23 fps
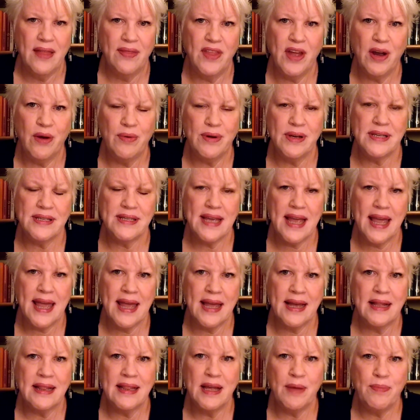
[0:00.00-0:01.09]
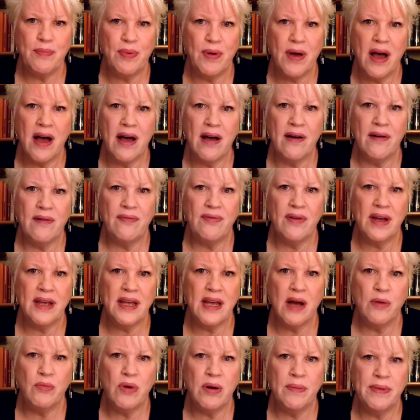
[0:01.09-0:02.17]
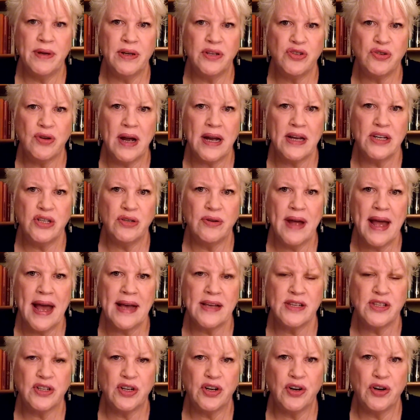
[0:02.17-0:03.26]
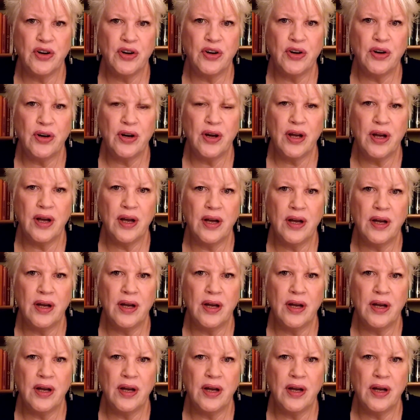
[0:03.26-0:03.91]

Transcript: There was a clip of a young woman trying to ask her